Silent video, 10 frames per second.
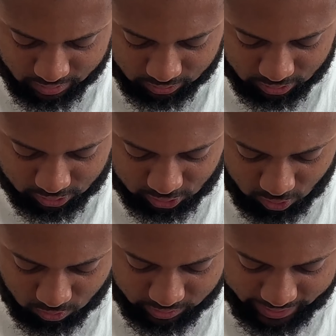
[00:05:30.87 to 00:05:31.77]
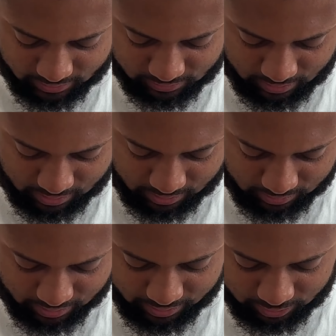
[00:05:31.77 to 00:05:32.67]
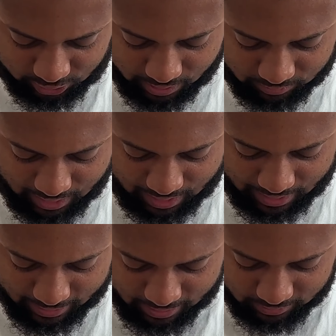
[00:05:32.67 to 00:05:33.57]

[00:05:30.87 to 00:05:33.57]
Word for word: The soul that sinneth, it shall die.